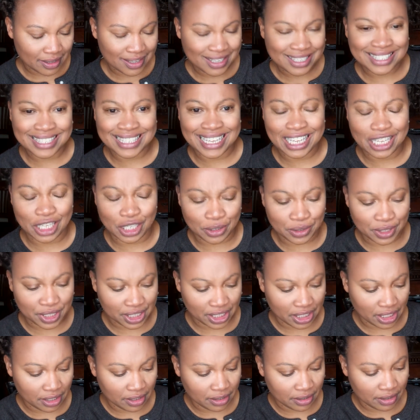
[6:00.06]
St.
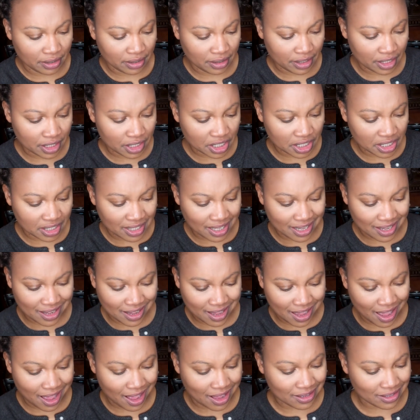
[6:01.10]
Lucia. This thing
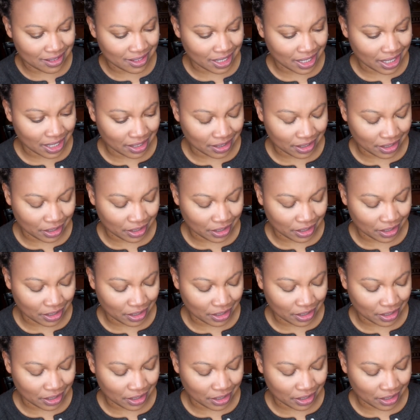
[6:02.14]
has like a